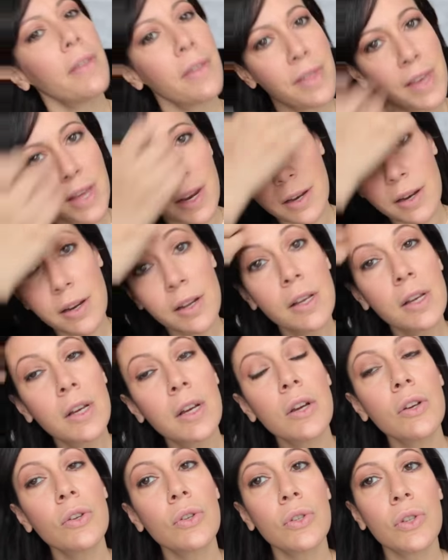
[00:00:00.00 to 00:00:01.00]
thin.
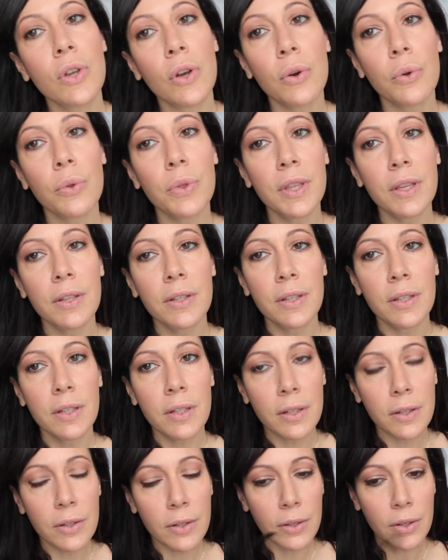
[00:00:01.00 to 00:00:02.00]
So this
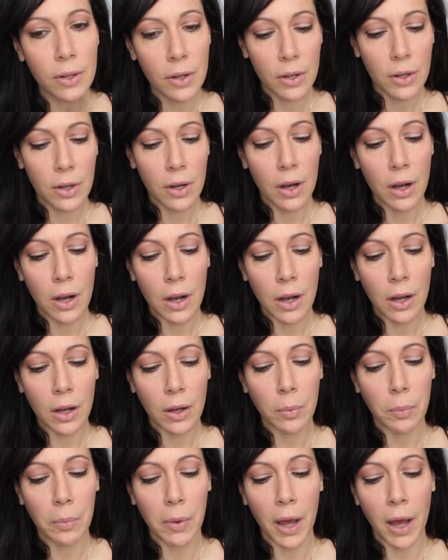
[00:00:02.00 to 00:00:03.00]
is
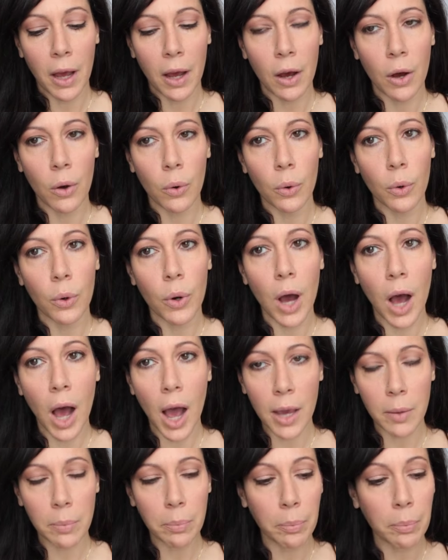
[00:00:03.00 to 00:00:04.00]
how
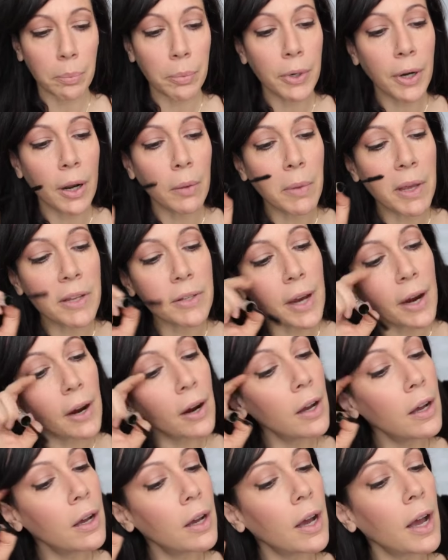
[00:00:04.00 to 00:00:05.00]
I put on
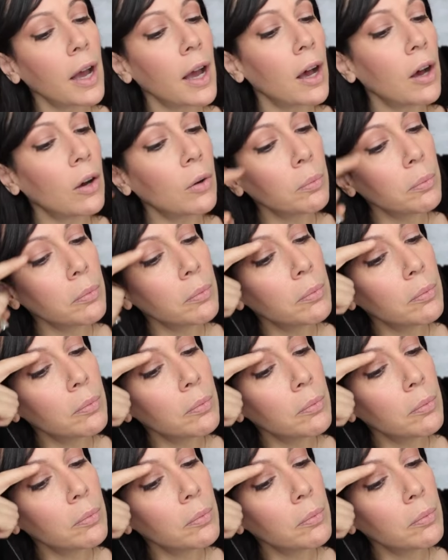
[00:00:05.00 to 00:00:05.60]
mascara.